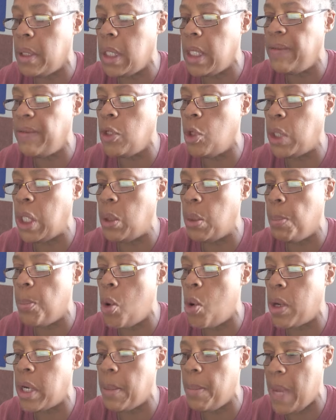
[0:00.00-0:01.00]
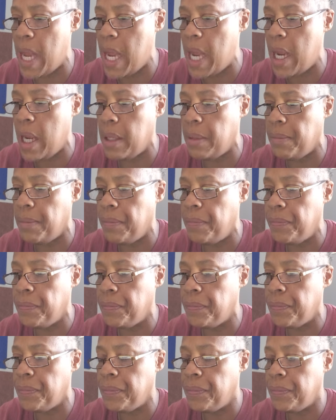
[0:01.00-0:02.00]
even though they were born a man.
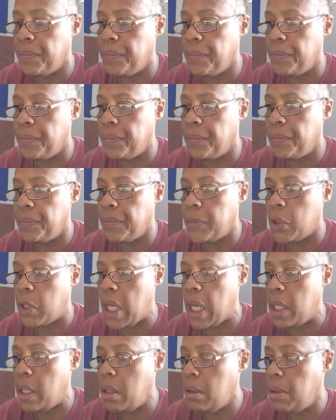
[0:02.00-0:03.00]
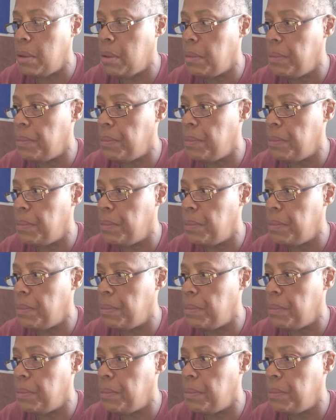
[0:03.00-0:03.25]
Okay?